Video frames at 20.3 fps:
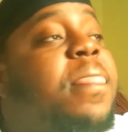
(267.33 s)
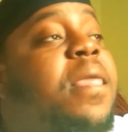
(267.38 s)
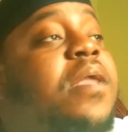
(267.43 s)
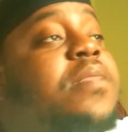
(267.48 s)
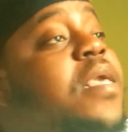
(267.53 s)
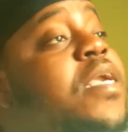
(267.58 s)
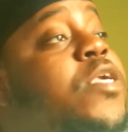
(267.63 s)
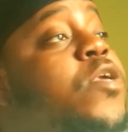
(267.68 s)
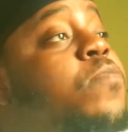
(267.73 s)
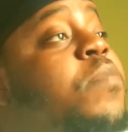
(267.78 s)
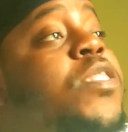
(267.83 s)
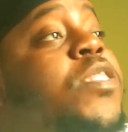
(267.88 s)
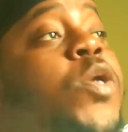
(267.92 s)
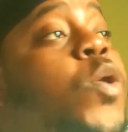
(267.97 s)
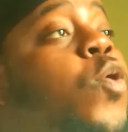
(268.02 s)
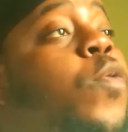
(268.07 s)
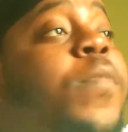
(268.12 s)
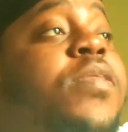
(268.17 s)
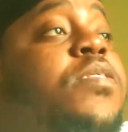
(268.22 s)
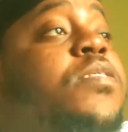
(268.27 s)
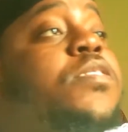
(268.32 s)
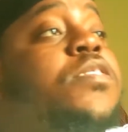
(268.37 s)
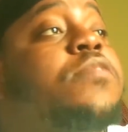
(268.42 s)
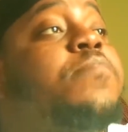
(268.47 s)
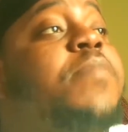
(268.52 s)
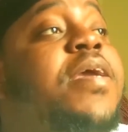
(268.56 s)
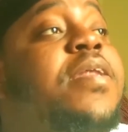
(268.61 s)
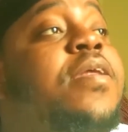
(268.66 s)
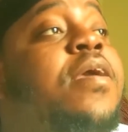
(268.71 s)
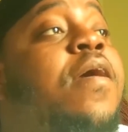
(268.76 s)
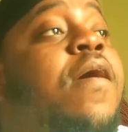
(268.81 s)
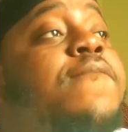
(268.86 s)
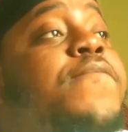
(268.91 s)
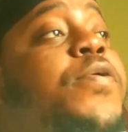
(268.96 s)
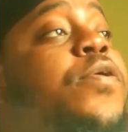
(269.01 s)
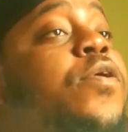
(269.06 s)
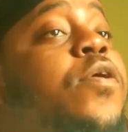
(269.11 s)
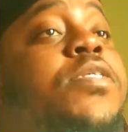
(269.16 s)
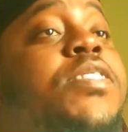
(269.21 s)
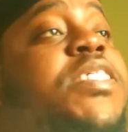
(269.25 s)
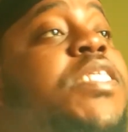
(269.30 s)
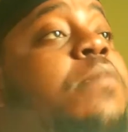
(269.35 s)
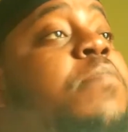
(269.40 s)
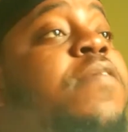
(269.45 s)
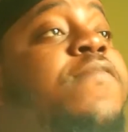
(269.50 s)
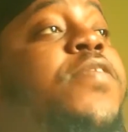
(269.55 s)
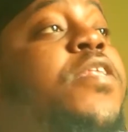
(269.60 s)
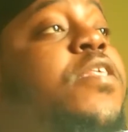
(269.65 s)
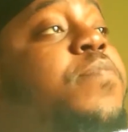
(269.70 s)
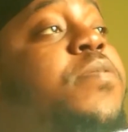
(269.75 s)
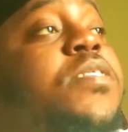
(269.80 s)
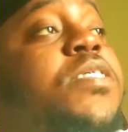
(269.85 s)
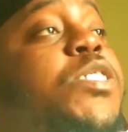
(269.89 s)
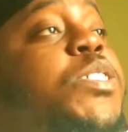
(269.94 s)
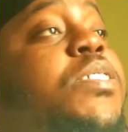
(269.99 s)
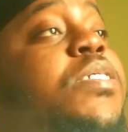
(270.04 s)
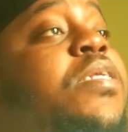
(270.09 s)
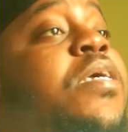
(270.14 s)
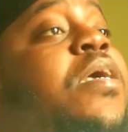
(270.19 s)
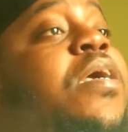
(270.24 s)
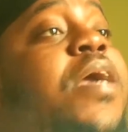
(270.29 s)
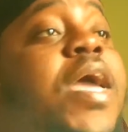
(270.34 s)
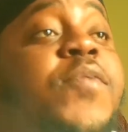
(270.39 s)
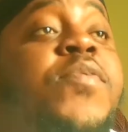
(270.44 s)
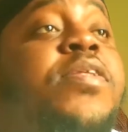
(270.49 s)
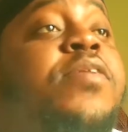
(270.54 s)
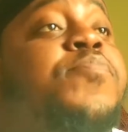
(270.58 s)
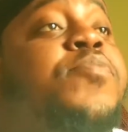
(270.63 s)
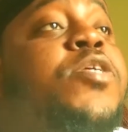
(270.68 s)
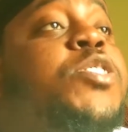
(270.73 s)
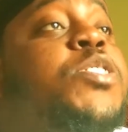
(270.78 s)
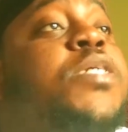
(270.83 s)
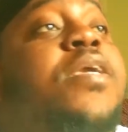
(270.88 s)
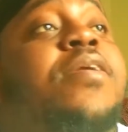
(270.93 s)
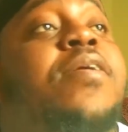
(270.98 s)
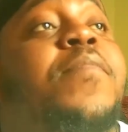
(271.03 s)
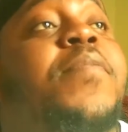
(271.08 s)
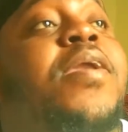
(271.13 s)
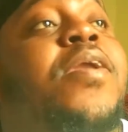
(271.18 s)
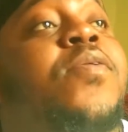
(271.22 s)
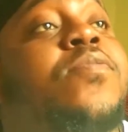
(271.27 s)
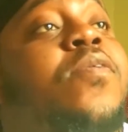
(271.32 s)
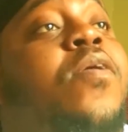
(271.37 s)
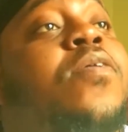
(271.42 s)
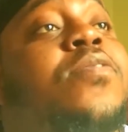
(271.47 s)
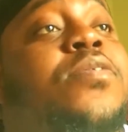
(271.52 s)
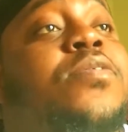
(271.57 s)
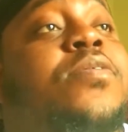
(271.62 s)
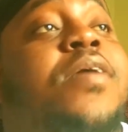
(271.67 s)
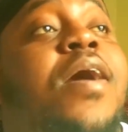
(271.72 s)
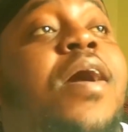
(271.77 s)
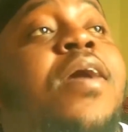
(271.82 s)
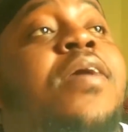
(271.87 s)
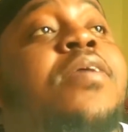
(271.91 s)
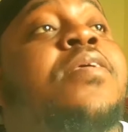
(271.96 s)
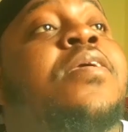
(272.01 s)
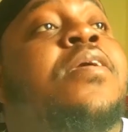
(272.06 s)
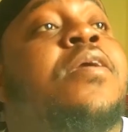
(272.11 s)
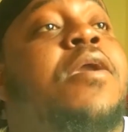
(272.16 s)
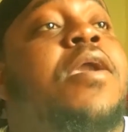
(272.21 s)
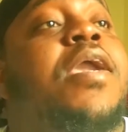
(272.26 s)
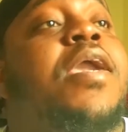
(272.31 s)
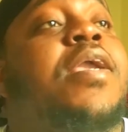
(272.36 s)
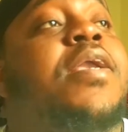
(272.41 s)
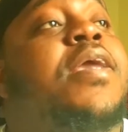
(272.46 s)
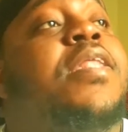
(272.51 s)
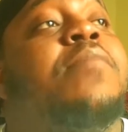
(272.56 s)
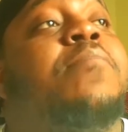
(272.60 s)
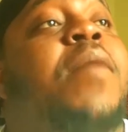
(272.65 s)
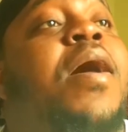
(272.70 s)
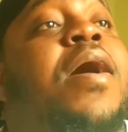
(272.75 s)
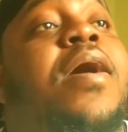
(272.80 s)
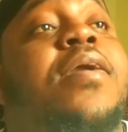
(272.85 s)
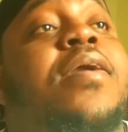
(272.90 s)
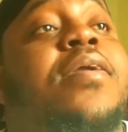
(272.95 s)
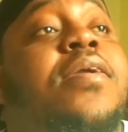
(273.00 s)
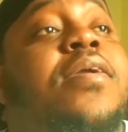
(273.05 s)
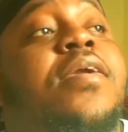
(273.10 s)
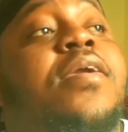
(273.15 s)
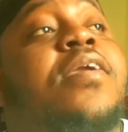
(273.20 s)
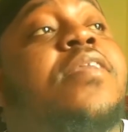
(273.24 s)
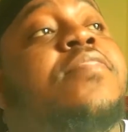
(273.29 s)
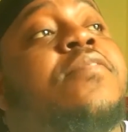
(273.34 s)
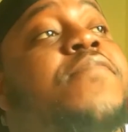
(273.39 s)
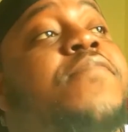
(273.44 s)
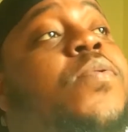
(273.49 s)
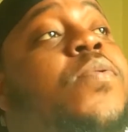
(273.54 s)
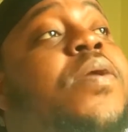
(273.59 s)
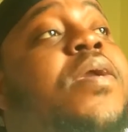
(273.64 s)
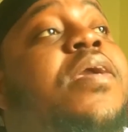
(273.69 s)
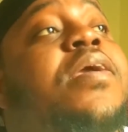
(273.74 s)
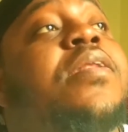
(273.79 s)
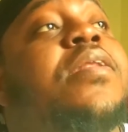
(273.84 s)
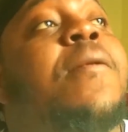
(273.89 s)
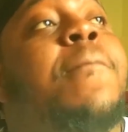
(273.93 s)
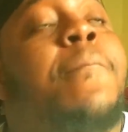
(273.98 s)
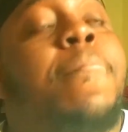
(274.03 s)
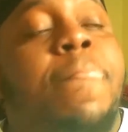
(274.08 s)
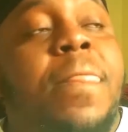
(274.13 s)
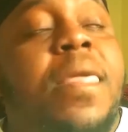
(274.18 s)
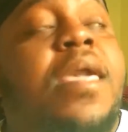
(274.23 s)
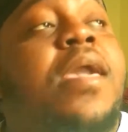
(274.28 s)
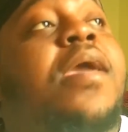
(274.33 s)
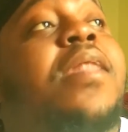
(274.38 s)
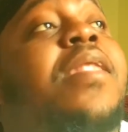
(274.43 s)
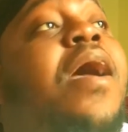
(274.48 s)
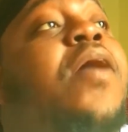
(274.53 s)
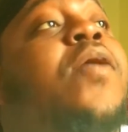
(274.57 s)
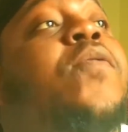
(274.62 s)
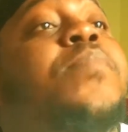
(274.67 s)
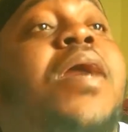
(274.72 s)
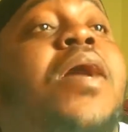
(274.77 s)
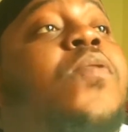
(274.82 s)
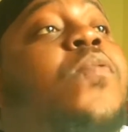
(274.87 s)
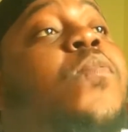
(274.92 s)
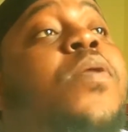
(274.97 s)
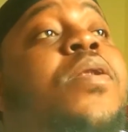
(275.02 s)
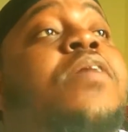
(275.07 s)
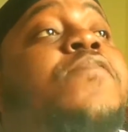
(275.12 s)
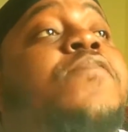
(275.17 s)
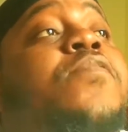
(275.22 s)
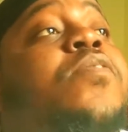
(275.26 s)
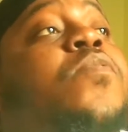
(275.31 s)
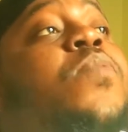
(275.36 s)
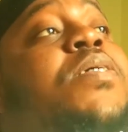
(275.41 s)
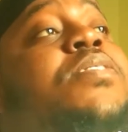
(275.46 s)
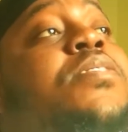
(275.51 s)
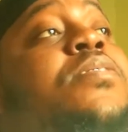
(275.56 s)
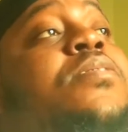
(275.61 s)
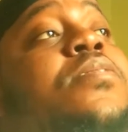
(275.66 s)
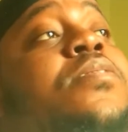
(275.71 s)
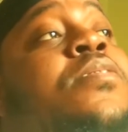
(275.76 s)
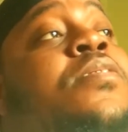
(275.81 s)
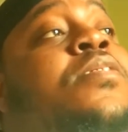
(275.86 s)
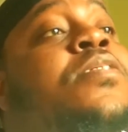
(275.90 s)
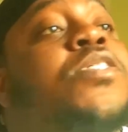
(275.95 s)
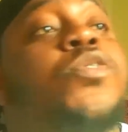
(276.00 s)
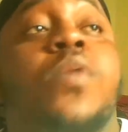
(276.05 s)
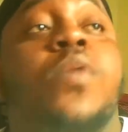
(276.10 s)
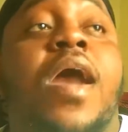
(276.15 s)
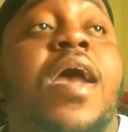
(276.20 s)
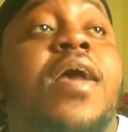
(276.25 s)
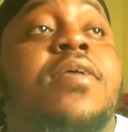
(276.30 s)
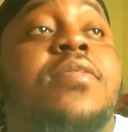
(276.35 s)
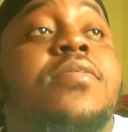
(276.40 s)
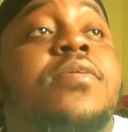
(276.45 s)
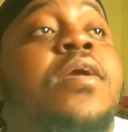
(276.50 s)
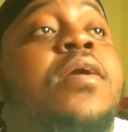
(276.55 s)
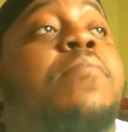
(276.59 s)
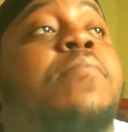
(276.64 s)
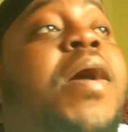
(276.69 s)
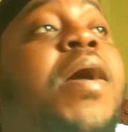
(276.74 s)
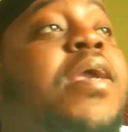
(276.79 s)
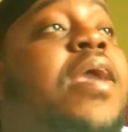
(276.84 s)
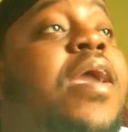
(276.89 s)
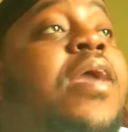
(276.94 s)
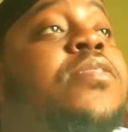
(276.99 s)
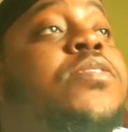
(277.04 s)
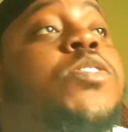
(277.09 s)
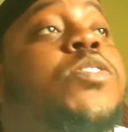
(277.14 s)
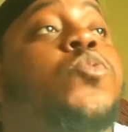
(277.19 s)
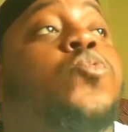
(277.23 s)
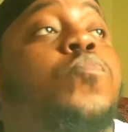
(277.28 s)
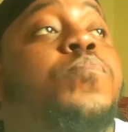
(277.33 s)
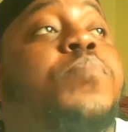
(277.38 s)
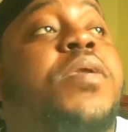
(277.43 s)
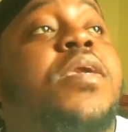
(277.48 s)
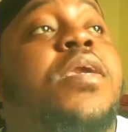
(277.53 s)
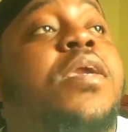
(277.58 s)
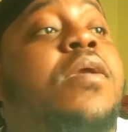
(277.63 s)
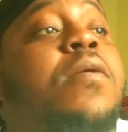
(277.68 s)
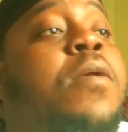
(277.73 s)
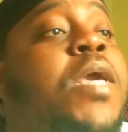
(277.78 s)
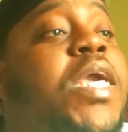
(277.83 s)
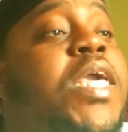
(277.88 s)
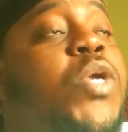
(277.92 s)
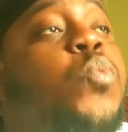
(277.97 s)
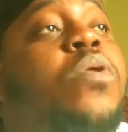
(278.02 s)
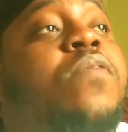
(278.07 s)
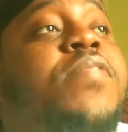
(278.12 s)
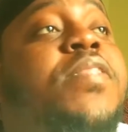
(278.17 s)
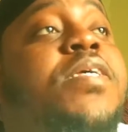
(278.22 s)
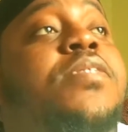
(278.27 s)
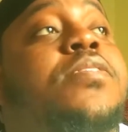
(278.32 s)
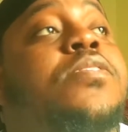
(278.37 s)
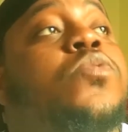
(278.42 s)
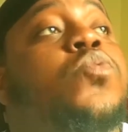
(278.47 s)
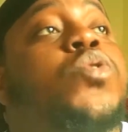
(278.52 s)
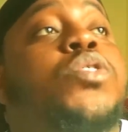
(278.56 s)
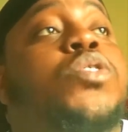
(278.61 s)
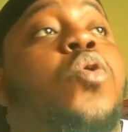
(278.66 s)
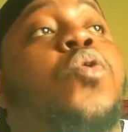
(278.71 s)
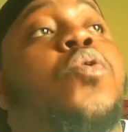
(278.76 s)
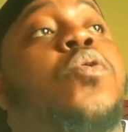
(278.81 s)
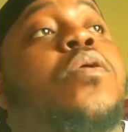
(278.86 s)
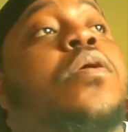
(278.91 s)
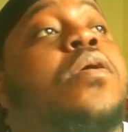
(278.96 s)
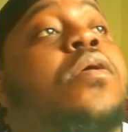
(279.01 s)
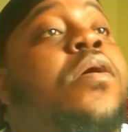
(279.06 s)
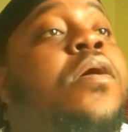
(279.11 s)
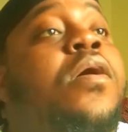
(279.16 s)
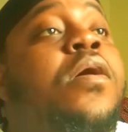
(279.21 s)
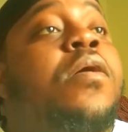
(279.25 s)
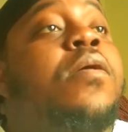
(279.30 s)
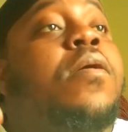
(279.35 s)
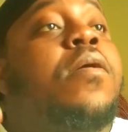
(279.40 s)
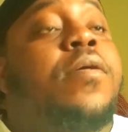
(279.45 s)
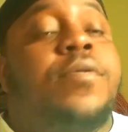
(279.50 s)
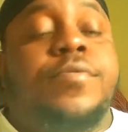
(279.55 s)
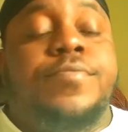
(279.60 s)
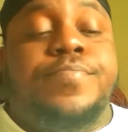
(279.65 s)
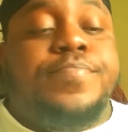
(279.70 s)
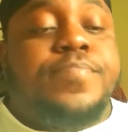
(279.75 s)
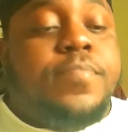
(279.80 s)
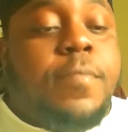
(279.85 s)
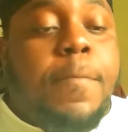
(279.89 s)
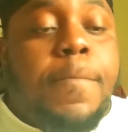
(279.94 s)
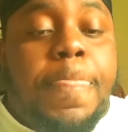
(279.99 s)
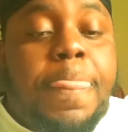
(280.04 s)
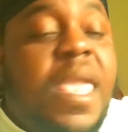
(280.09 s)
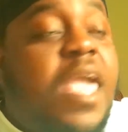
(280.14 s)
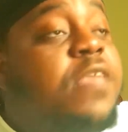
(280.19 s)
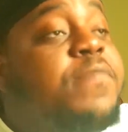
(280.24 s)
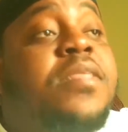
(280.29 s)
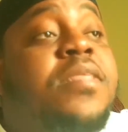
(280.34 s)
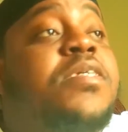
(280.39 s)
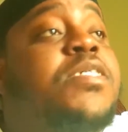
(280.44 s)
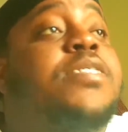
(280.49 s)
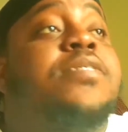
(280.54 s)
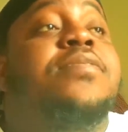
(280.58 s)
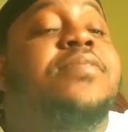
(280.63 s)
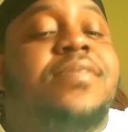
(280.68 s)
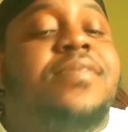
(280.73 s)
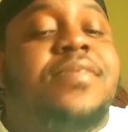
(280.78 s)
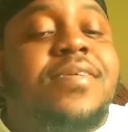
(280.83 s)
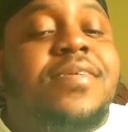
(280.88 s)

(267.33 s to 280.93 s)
Thank you, Mr. or Mrs. Smith, for considering me for this position. I really appreciate coming here and talking to you guys and getting my interview in. And I hope that whatever questions you ask, my answers will be equivalent to your um, expectations.